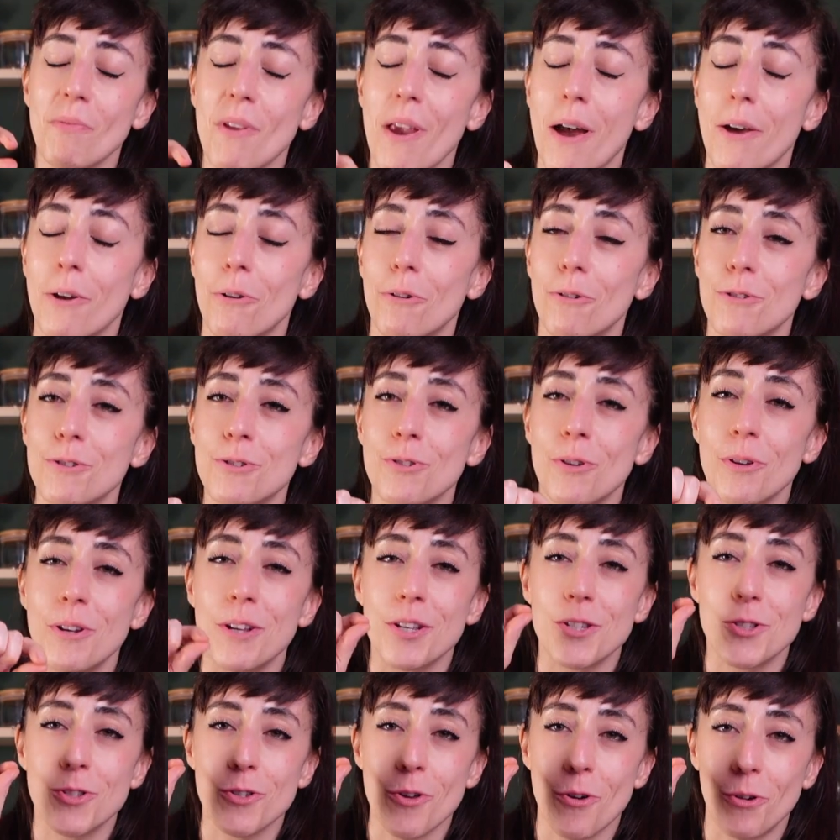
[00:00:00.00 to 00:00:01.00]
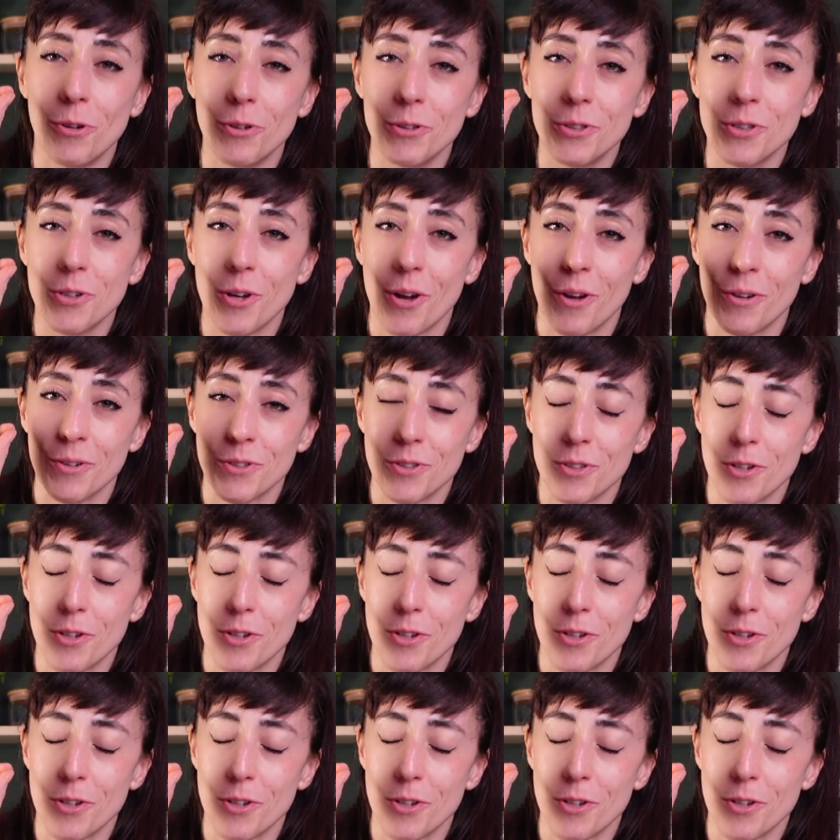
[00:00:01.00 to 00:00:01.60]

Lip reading: And also the salt on